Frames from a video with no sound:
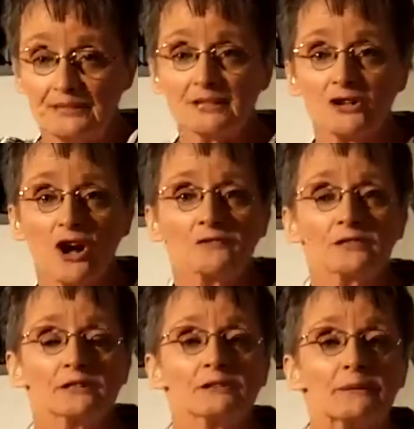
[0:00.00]
is
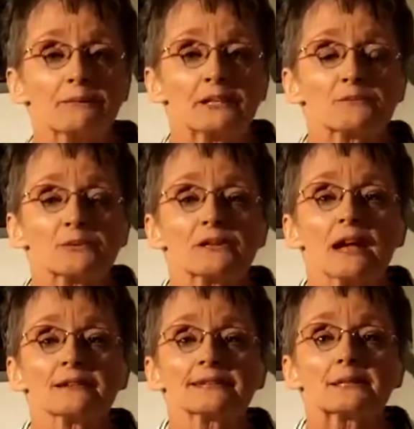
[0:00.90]
often they're
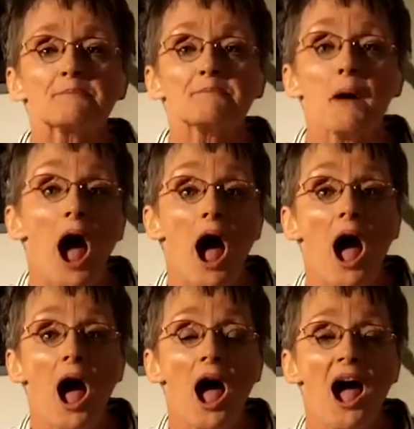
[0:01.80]
mispronounced as ba.
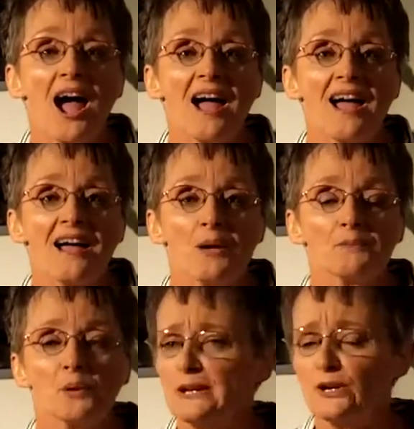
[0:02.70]

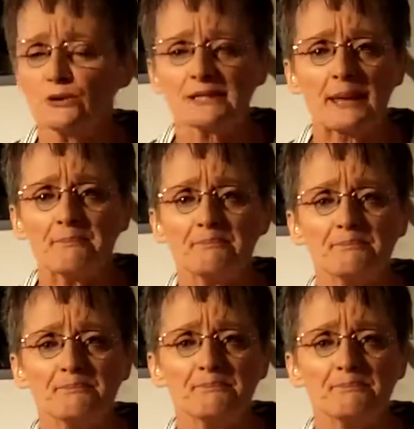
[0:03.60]
But we don't say